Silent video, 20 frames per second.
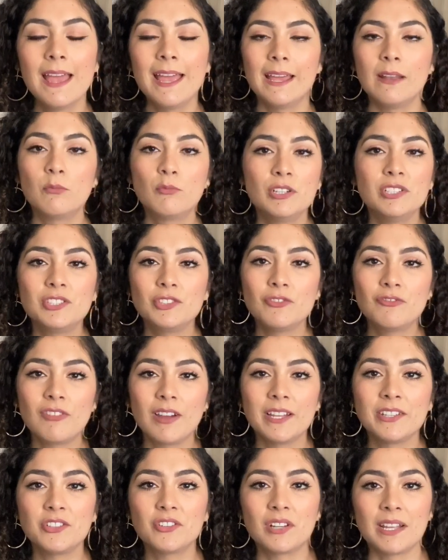And once you
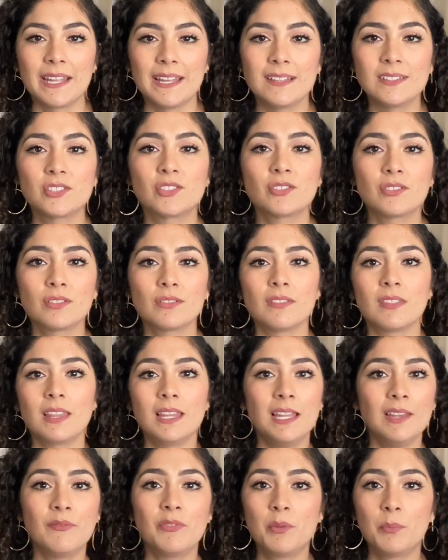find your answer,
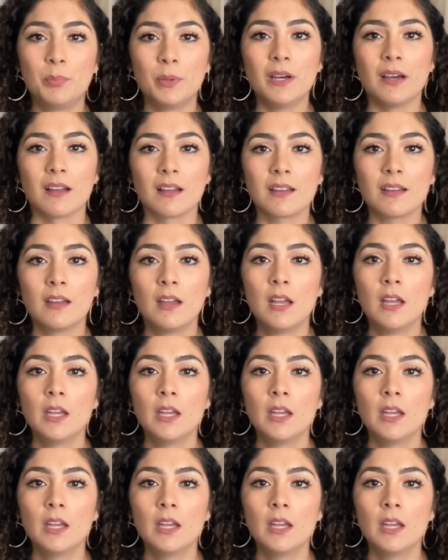leave the book.